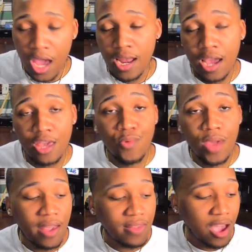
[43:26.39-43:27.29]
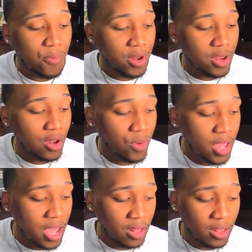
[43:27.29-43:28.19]
Now you guys already know
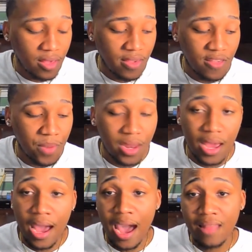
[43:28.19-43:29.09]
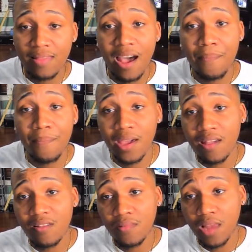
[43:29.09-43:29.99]
that this has been a hot topic
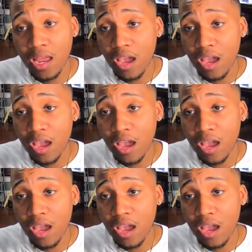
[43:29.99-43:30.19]
as of late.